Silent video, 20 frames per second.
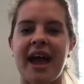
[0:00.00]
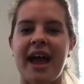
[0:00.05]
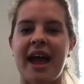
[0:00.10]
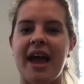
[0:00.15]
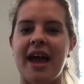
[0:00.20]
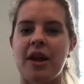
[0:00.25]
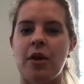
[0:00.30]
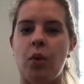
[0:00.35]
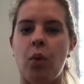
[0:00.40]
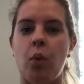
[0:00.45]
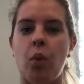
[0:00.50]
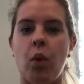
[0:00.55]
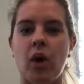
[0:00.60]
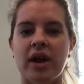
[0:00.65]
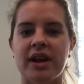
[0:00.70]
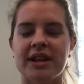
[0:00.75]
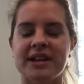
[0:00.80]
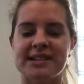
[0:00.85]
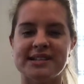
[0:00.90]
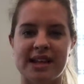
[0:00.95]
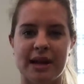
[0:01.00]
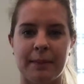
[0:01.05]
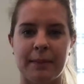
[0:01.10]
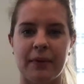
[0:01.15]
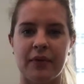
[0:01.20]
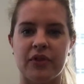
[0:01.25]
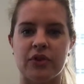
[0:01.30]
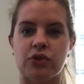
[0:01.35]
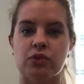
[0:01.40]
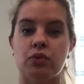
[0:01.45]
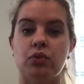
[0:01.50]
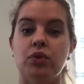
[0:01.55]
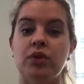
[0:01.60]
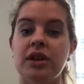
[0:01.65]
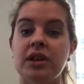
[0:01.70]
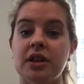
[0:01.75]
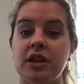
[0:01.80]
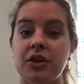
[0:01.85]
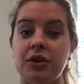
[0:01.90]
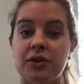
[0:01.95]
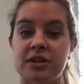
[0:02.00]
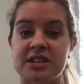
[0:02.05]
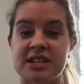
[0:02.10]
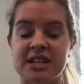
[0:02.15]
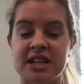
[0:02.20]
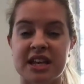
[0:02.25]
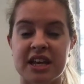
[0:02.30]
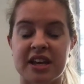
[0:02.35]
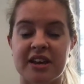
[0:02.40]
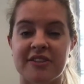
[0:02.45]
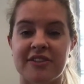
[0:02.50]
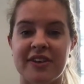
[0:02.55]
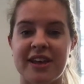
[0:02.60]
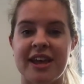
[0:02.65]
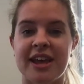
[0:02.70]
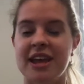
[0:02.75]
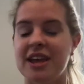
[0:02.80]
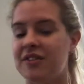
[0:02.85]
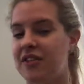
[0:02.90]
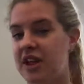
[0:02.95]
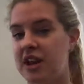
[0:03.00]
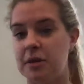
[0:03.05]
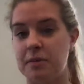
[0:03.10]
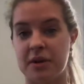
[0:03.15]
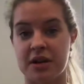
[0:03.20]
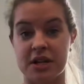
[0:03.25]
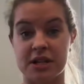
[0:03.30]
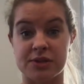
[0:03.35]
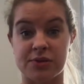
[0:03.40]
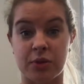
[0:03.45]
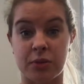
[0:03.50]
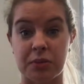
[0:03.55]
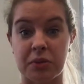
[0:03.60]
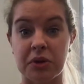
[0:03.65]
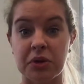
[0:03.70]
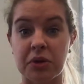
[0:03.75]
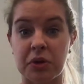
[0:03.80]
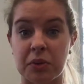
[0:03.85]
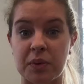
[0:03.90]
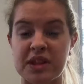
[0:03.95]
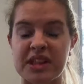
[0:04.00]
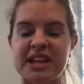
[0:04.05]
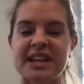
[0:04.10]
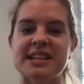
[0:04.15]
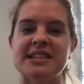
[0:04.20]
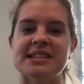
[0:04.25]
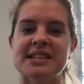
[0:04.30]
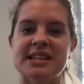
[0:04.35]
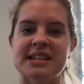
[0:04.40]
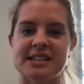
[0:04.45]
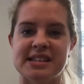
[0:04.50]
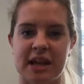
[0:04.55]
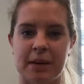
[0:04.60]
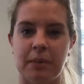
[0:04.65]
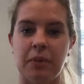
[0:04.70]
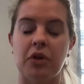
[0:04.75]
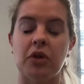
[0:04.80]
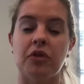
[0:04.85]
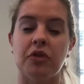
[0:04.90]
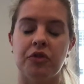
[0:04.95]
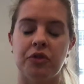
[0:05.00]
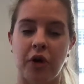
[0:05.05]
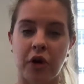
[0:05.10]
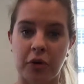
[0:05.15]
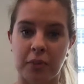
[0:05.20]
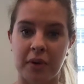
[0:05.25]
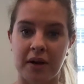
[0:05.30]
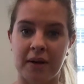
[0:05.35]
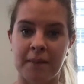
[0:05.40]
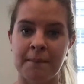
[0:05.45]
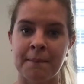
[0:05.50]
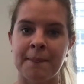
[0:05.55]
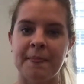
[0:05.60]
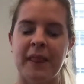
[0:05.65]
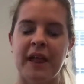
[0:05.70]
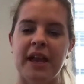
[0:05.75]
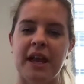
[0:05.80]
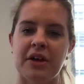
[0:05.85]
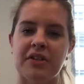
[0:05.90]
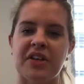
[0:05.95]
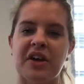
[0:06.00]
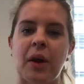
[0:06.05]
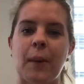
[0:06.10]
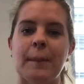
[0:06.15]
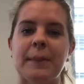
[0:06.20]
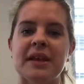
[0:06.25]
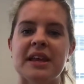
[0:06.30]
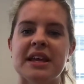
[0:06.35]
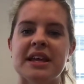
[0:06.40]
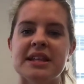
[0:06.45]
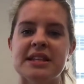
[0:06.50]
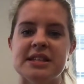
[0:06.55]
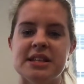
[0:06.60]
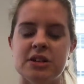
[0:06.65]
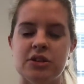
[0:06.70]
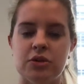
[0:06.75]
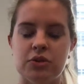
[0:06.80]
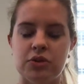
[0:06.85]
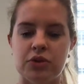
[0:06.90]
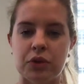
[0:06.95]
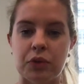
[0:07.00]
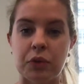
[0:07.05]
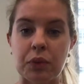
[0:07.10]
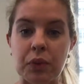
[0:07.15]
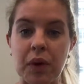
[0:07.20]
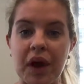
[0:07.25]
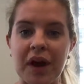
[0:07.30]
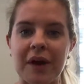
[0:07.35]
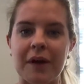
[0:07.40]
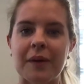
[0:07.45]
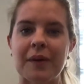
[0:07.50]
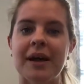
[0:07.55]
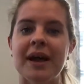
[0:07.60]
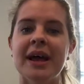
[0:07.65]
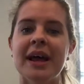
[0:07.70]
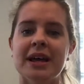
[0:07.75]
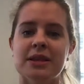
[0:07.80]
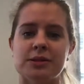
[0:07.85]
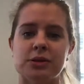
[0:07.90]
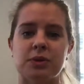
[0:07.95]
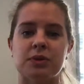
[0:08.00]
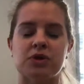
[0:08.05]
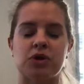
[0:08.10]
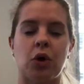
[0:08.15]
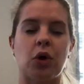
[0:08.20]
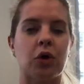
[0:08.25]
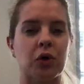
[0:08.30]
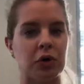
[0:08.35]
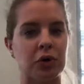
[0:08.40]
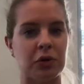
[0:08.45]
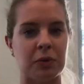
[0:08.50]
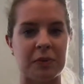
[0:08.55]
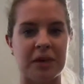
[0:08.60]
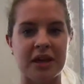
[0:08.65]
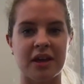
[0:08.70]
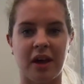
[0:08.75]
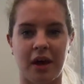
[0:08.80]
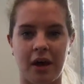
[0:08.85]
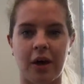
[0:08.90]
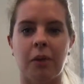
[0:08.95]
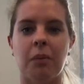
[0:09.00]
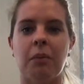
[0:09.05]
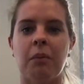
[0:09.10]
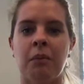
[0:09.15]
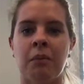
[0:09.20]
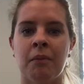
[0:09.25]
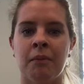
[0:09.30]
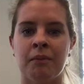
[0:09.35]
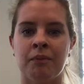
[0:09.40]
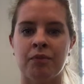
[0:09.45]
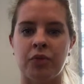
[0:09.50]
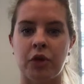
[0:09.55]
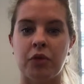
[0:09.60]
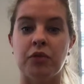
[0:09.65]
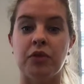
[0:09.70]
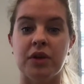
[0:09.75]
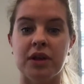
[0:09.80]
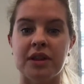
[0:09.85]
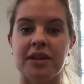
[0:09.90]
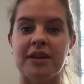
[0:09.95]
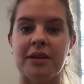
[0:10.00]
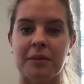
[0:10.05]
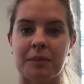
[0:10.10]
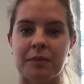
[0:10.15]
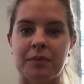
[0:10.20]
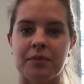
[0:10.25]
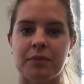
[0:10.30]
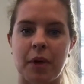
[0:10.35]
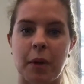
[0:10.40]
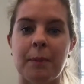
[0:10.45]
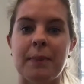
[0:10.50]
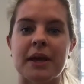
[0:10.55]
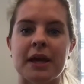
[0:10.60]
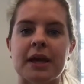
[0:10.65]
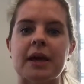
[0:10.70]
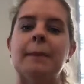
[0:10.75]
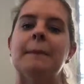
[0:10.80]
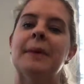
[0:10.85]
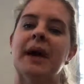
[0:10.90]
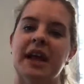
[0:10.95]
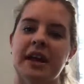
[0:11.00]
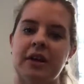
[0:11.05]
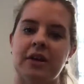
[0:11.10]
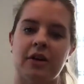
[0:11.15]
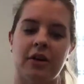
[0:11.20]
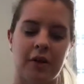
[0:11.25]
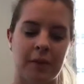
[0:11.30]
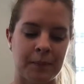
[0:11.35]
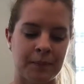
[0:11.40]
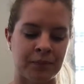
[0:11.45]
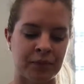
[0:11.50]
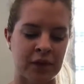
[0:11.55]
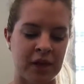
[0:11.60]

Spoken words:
And one example that's really good to give, if anybody is familiar with it, is the example of pharma and how the company continued to grow, and so it's harder to become a big competitor.